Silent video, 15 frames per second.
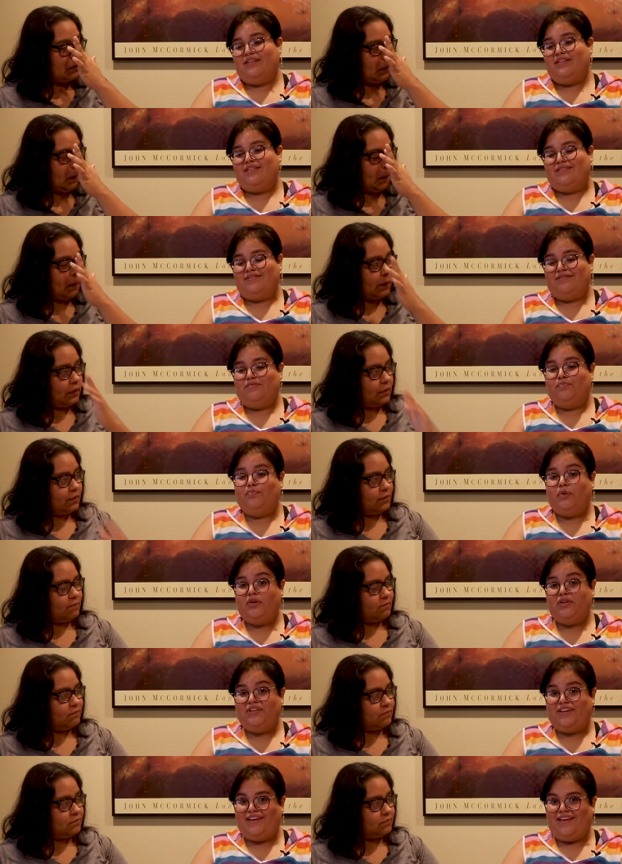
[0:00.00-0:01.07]
Speaker 1: and
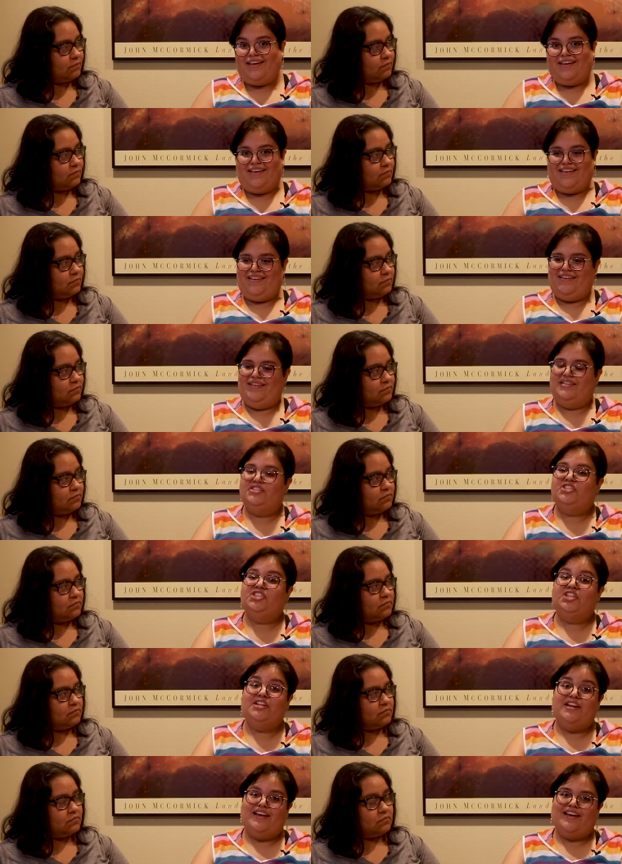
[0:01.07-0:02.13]
bullying,
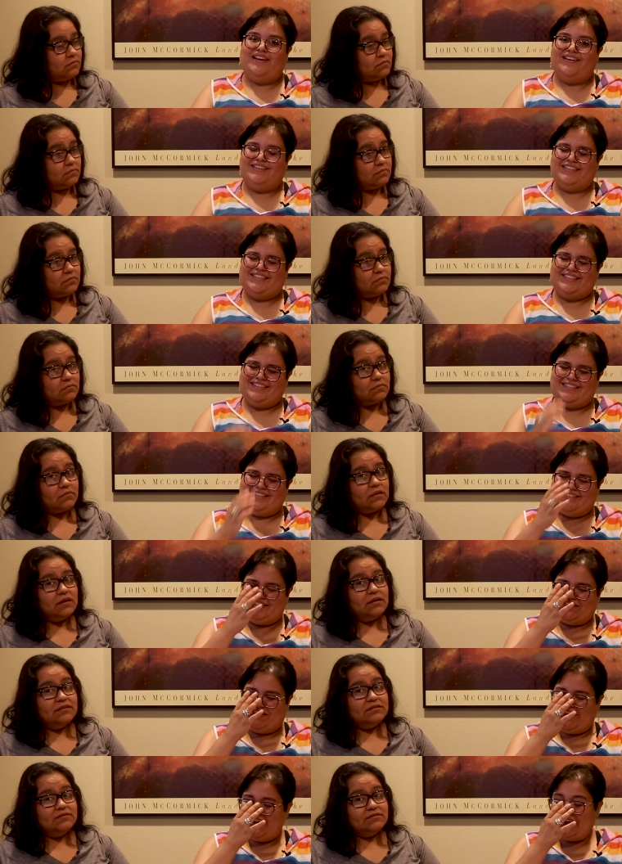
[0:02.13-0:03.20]
genetics.
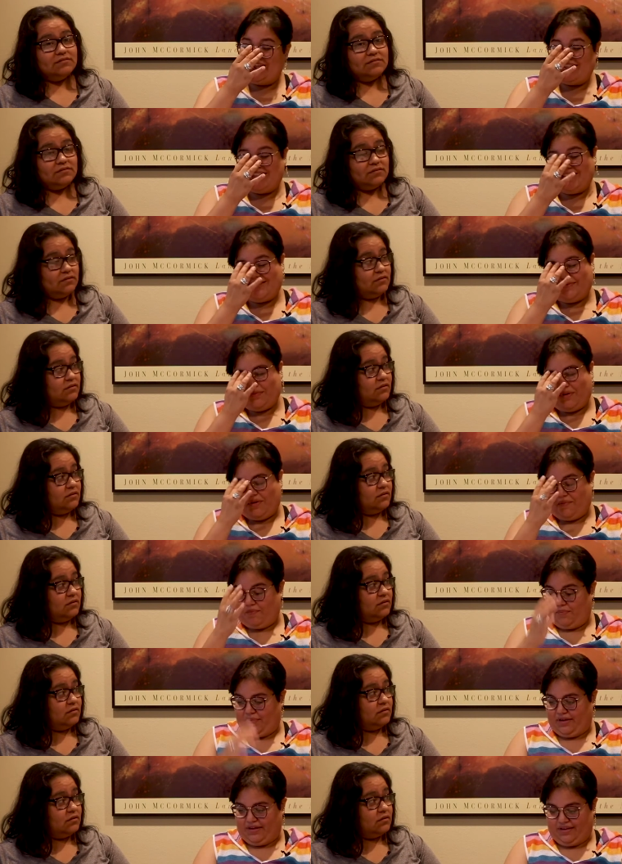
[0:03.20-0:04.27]
Genetics is a
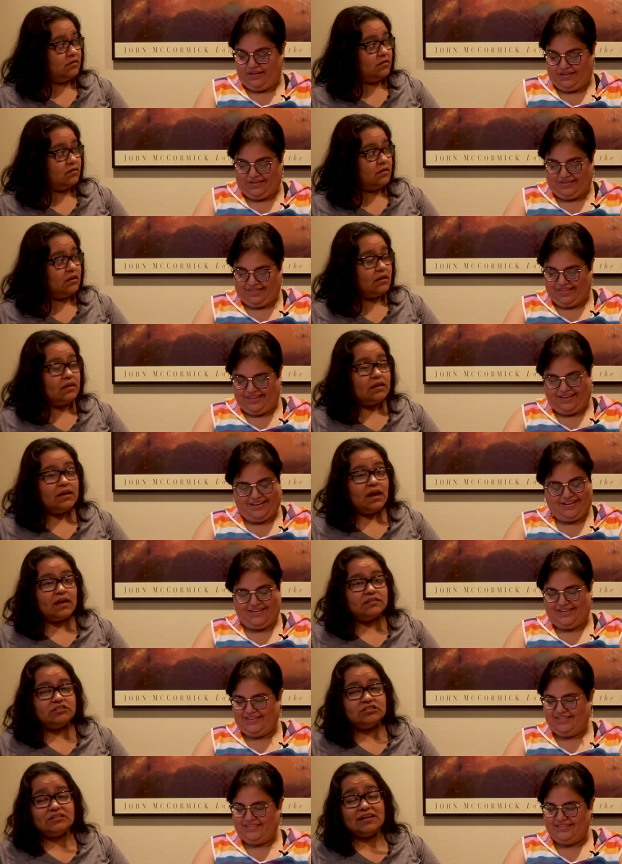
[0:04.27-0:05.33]
big
Speaker 2: thing. Yeah,
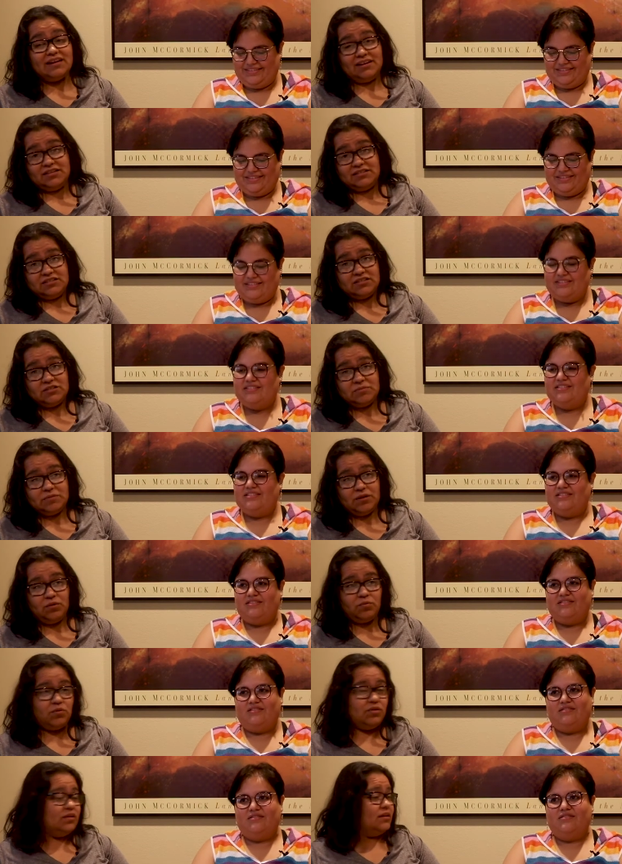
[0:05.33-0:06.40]
genetics does play a
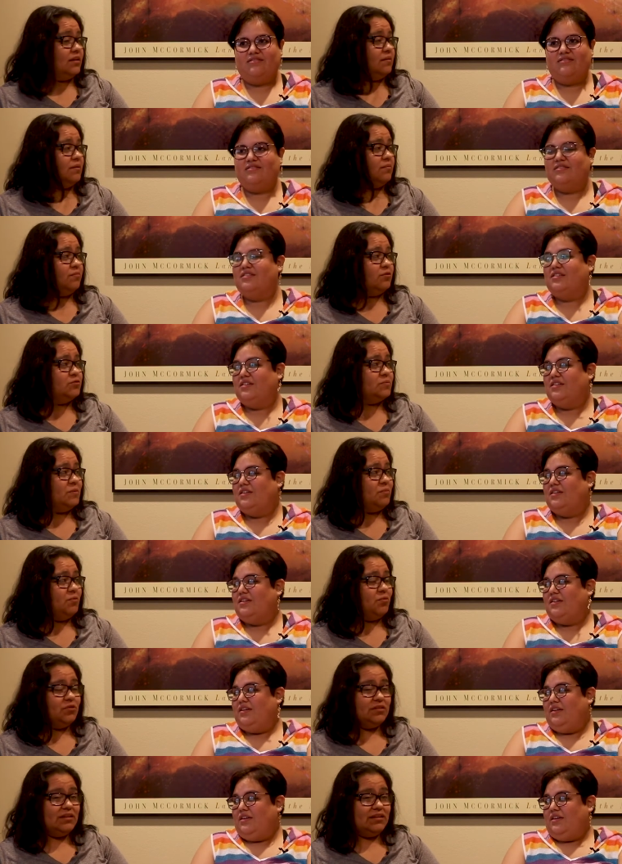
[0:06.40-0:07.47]
role in it, and most people
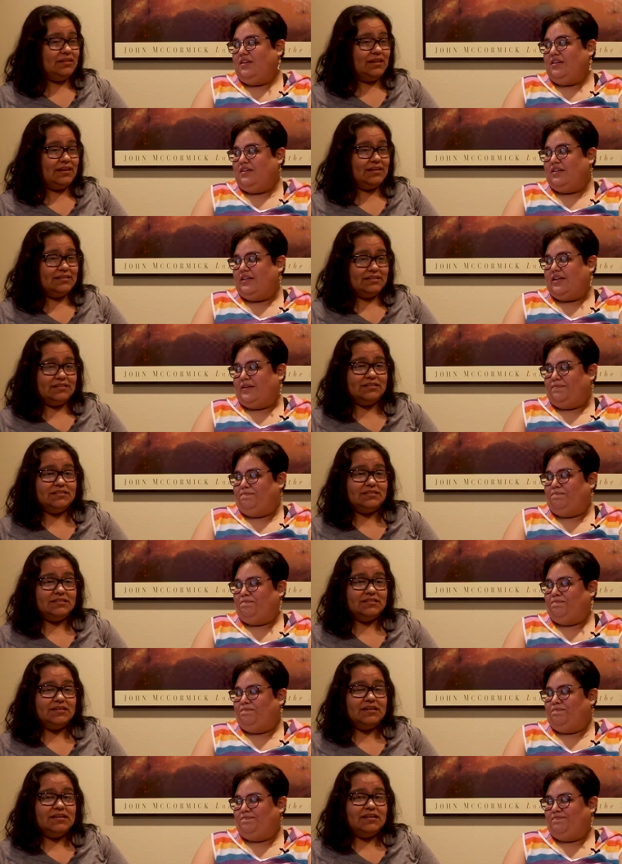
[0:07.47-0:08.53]
will think that it
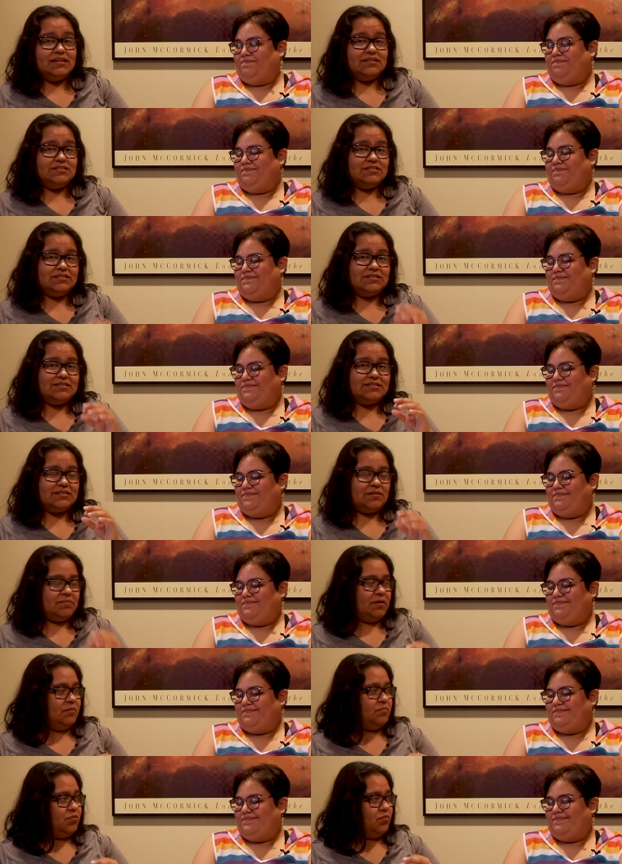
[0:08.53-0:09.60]
doesn't. It's just that some
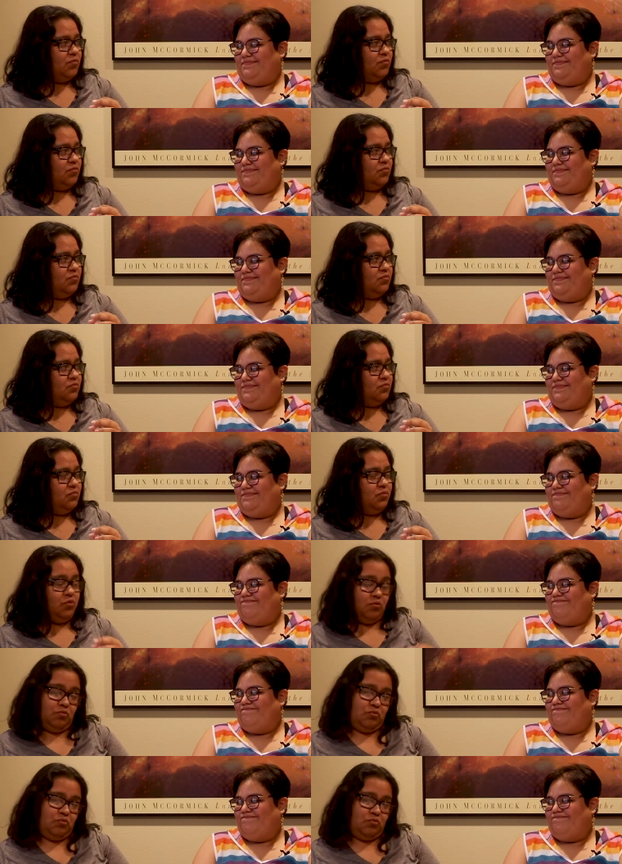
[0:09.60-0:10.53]
people were